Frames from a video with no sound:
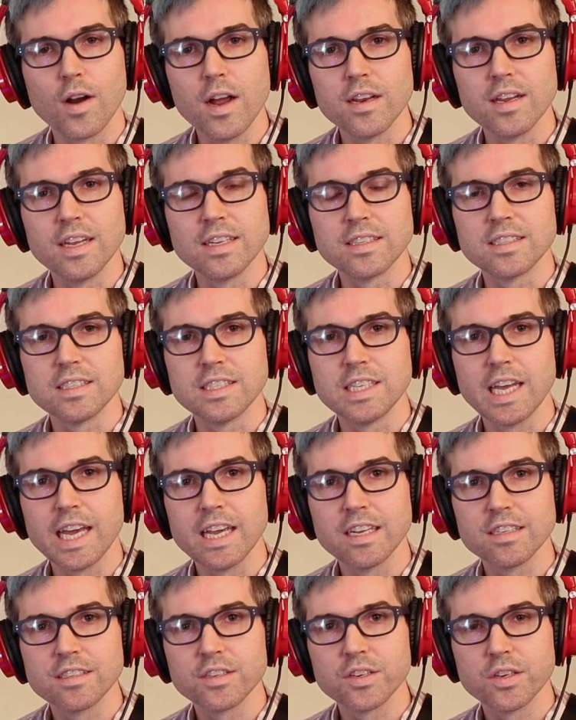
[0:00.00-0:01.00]
All right, it's
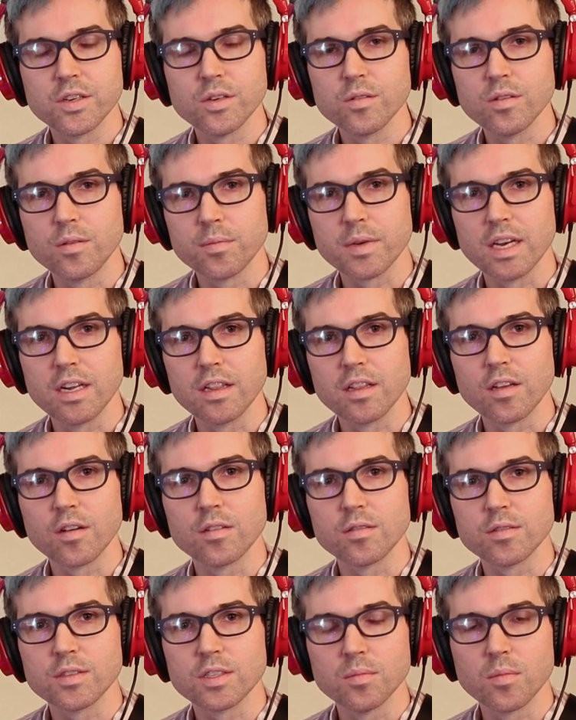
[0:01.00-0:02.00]
day 2. I'm gonna
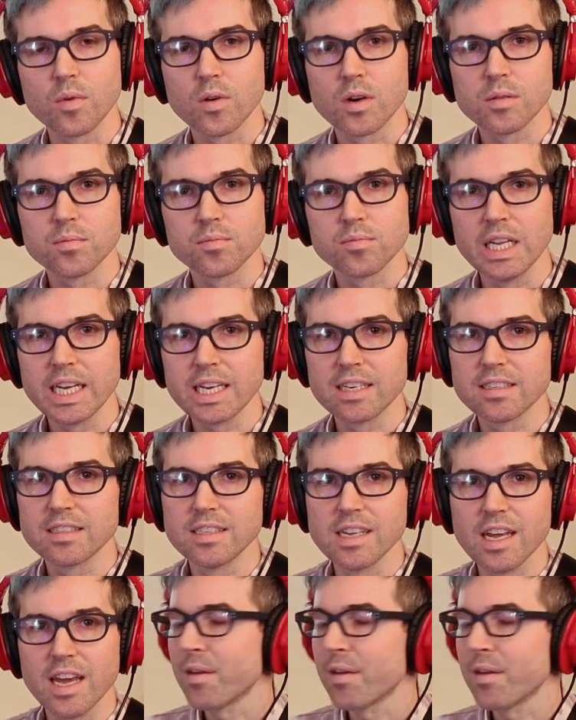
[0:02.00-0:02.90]
learn some more licks.